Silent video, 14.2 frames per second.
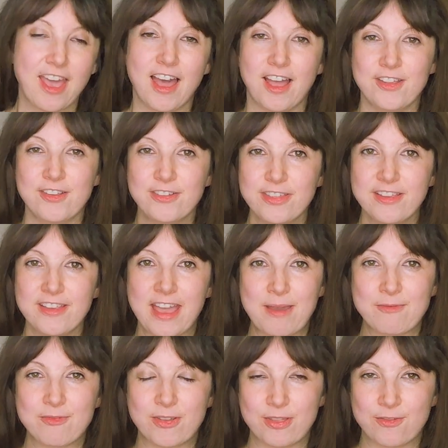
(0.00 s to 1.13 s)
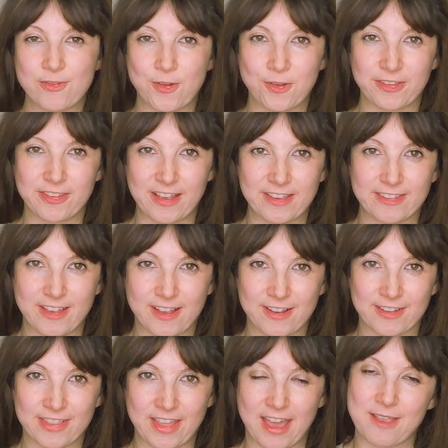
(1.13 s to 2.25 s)
Another name from the Foresight
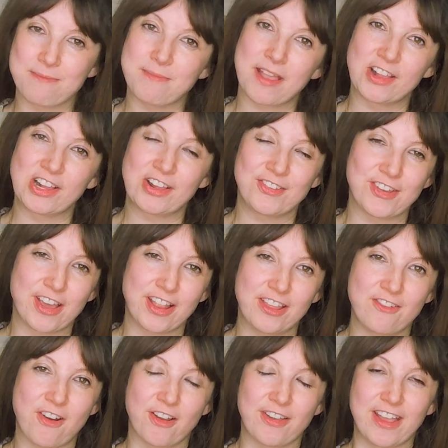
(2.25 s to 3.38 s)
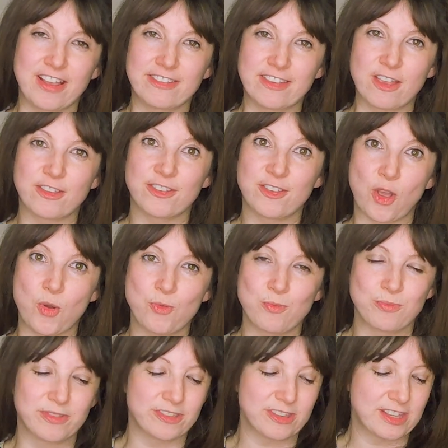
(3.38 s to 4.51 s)
saga that I'd mentioned earlier on is
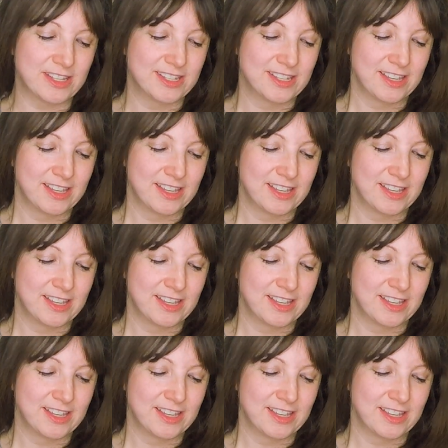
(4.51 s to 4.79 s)
Soames,